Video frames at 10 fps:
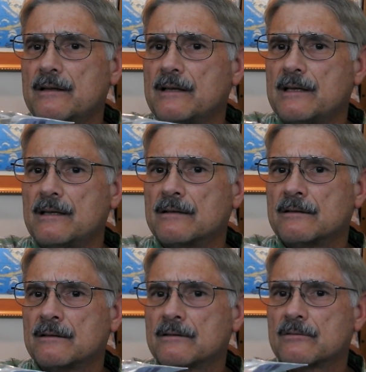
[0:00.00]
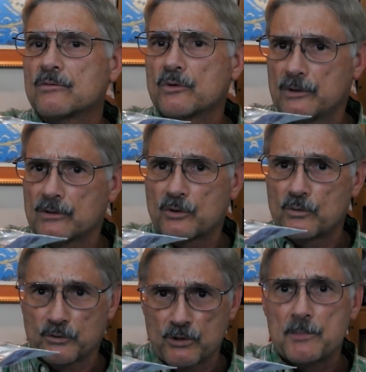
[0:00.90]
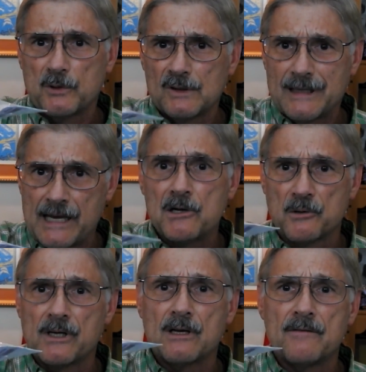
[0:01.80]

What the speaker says: The triple layering